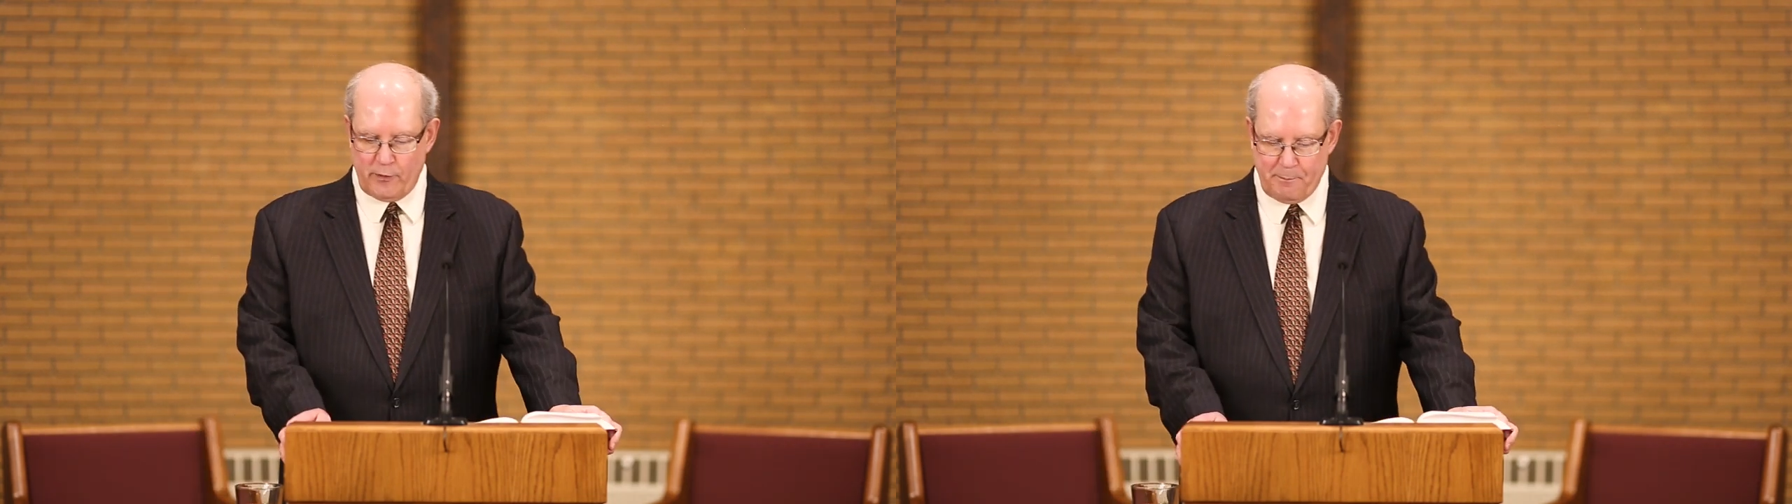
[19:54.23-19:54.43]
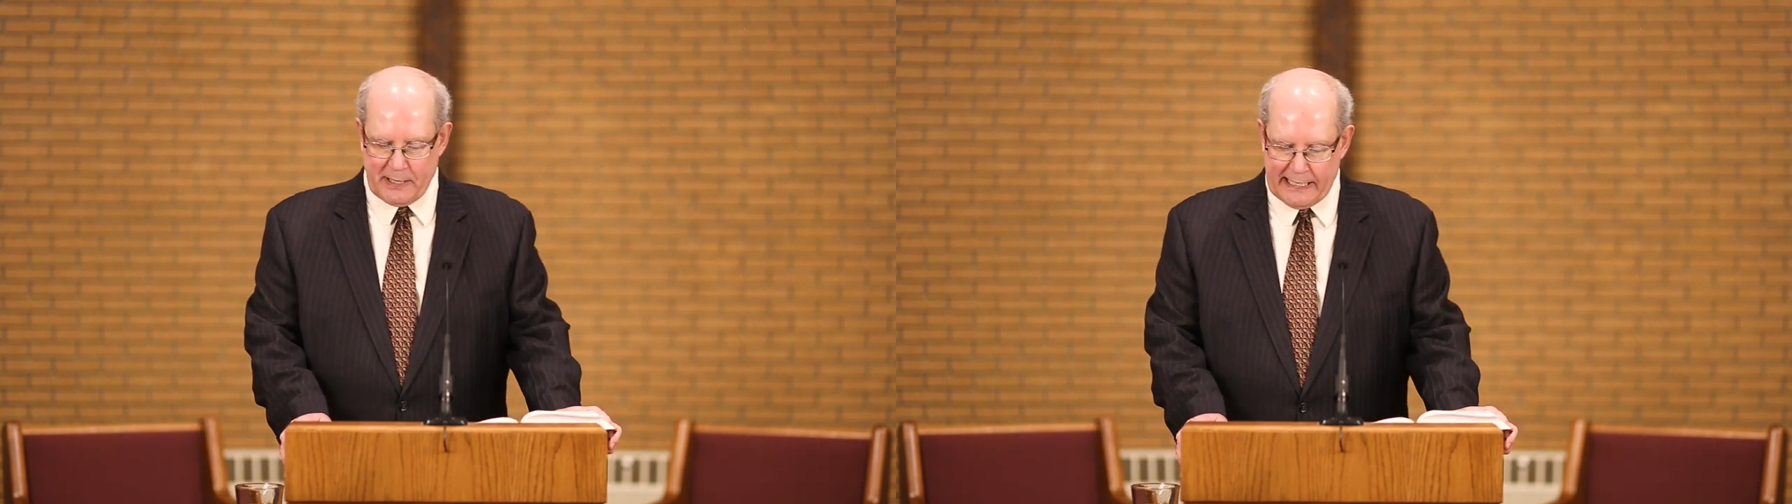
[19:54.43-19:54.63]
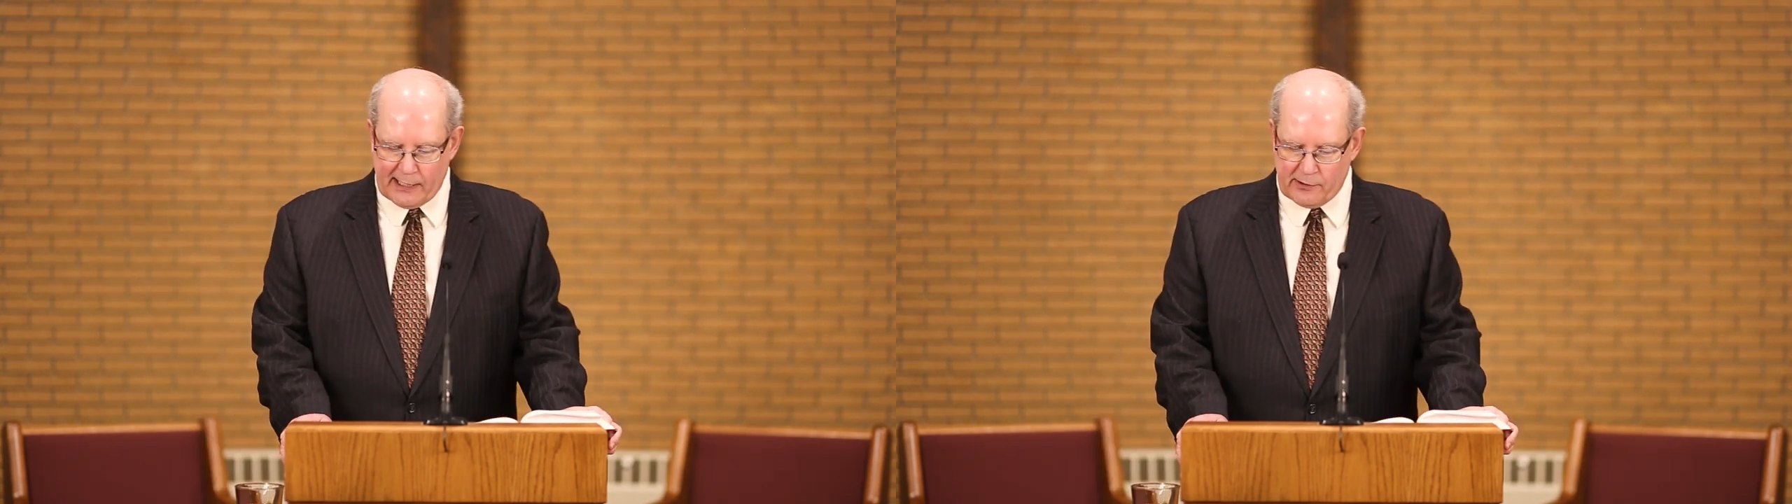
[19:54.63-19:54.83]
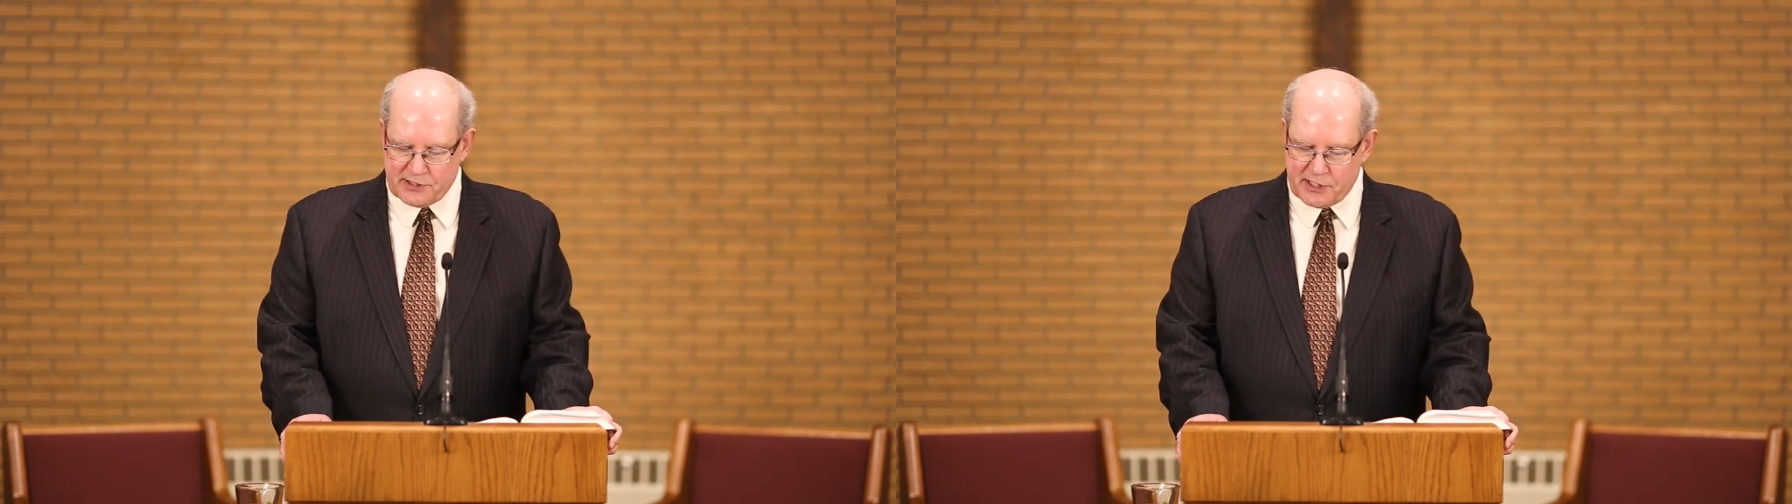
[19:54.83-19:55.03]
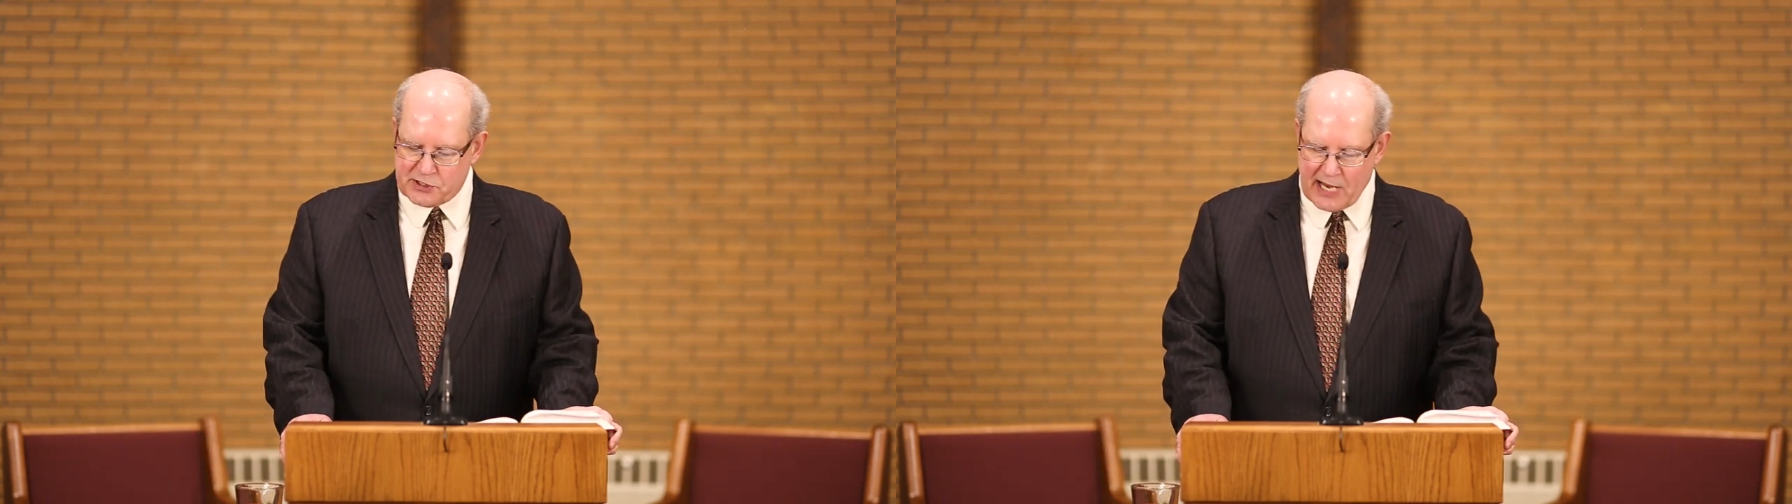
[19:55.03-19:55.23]
for Peter
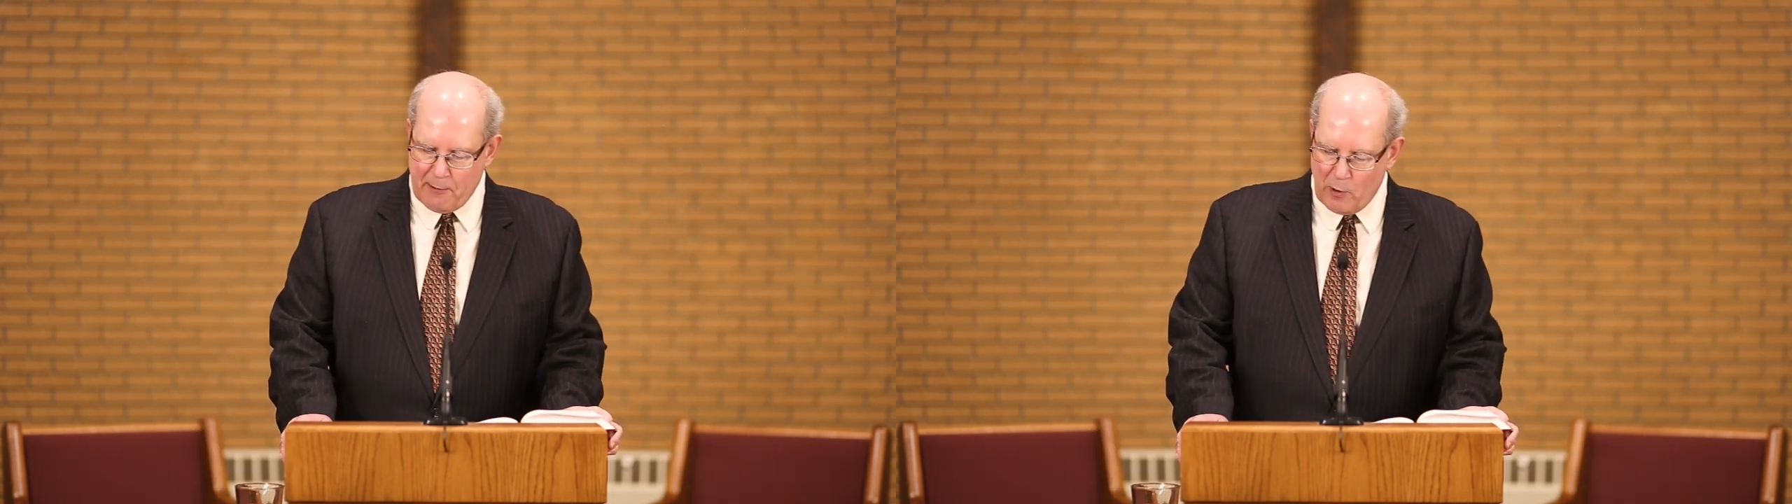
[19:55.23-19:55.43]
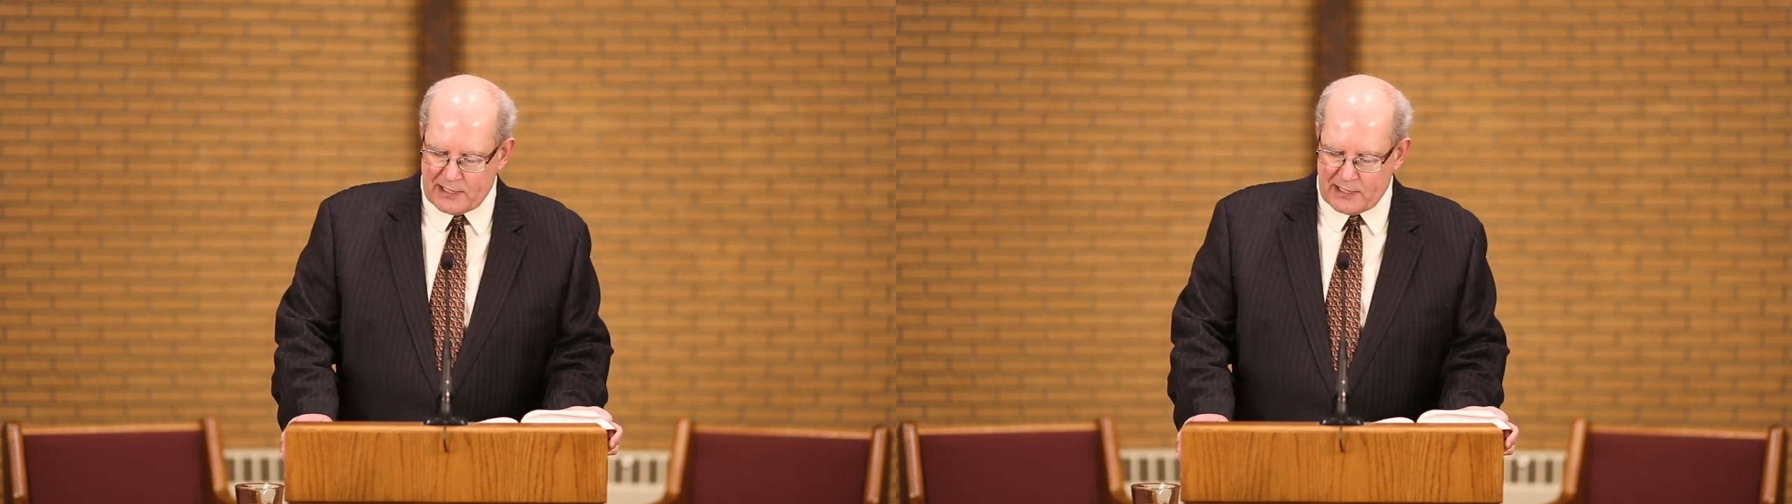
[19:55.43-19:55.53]
is the same